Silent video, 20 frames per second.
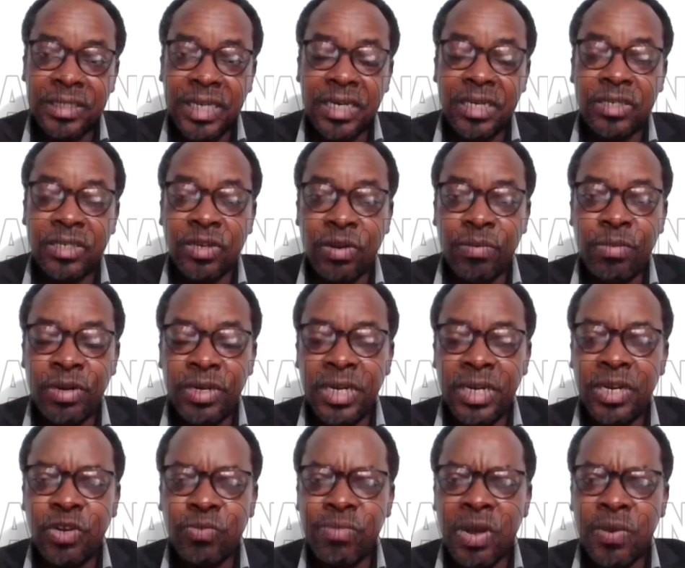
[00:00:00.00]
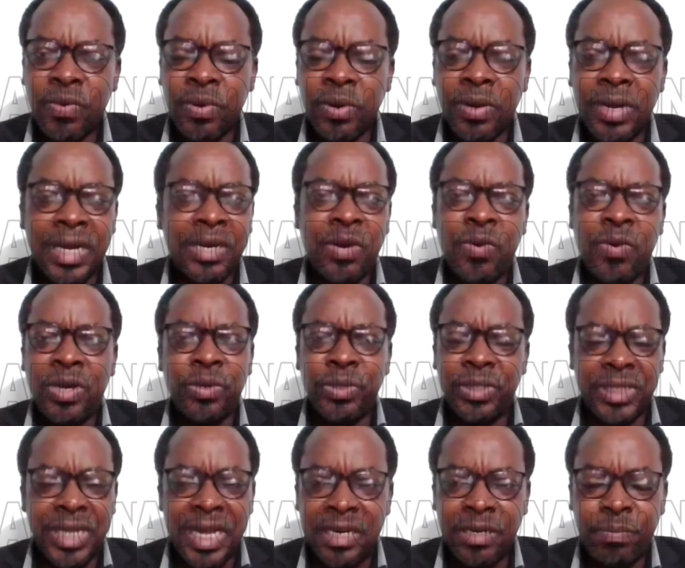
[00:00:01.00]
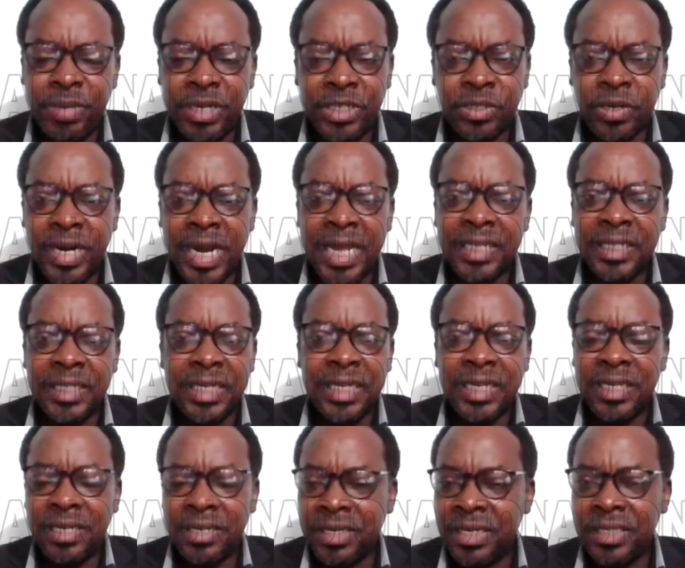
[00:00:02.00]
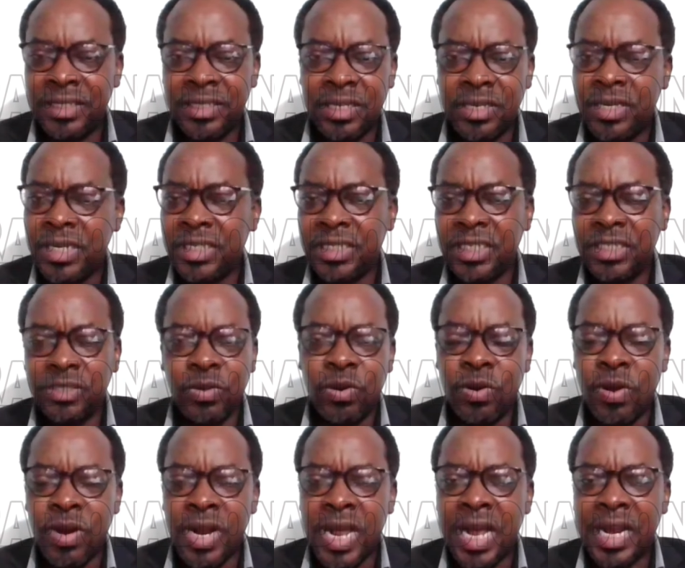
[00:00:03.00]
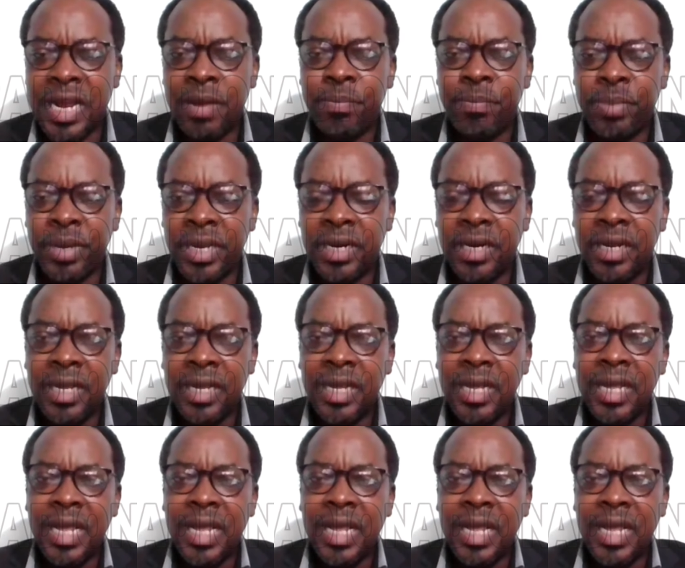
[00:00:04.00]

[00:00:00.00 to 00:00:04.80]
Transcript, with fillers: Senator Monday Okpebholo, I don't want to sound patronizing. This, this is no longer a campaign.